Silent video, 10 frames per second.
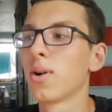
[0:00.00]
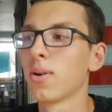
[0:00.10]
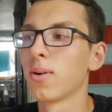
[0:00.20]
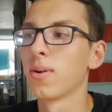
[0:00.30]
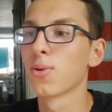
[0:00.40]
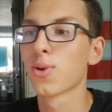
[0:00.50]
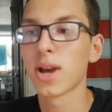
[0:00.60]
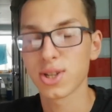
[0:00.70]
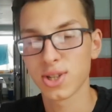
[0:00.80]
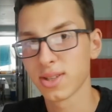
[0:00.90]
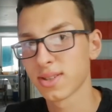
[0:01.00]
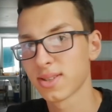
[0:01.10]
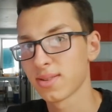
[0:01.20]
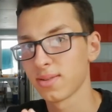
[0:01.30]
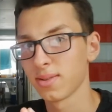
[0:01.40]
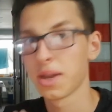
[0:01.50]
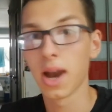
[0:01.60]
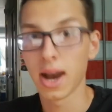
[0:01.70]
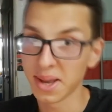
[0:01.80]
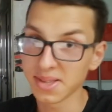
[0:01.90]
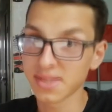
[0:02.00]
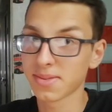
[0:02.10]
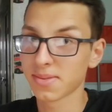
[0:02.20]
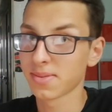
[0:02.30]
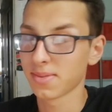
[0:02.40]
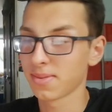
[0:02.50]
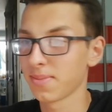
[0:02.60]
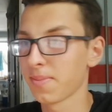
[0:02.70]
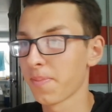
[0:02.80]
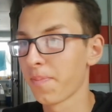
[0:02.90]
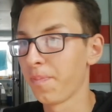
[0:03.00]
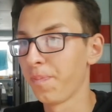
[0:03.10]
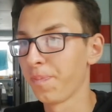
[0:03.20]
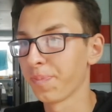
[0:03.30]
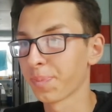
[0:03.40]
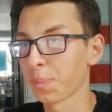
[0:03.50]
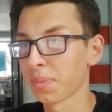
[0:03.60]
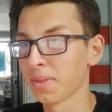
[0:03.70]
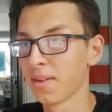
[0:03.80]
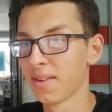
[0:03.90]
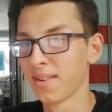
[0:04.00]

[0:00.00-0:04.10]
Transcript: uh, Russians uh, guys um,